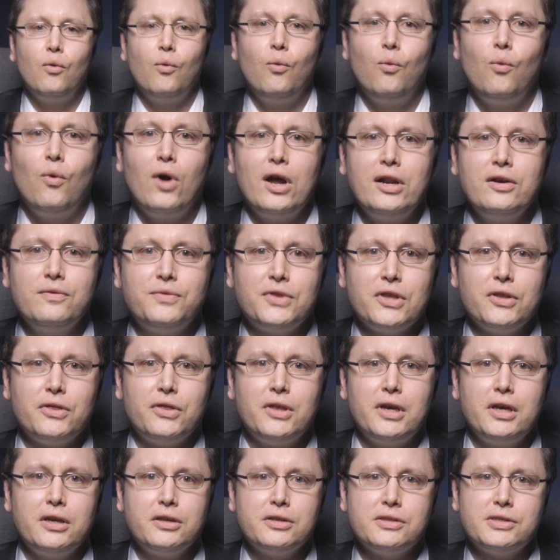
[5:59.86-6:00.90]
one of the
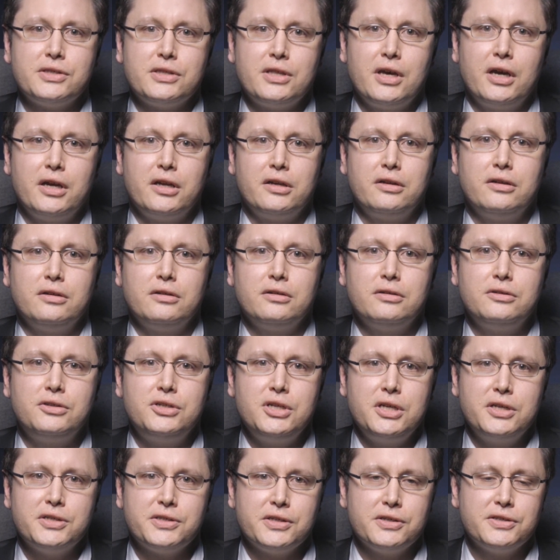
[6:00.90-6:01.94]
things that
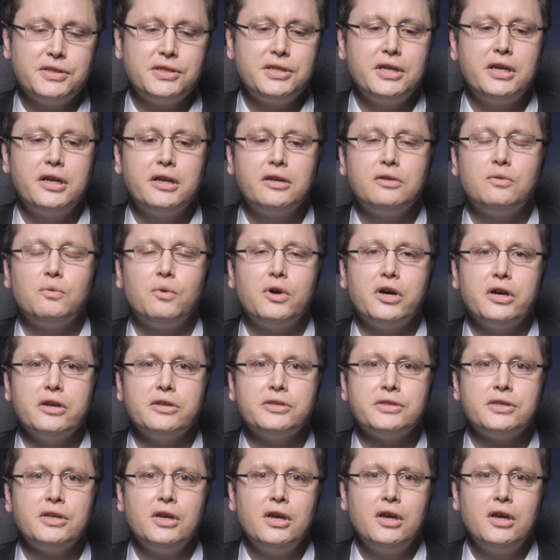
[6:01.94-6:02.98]
Jesus said was,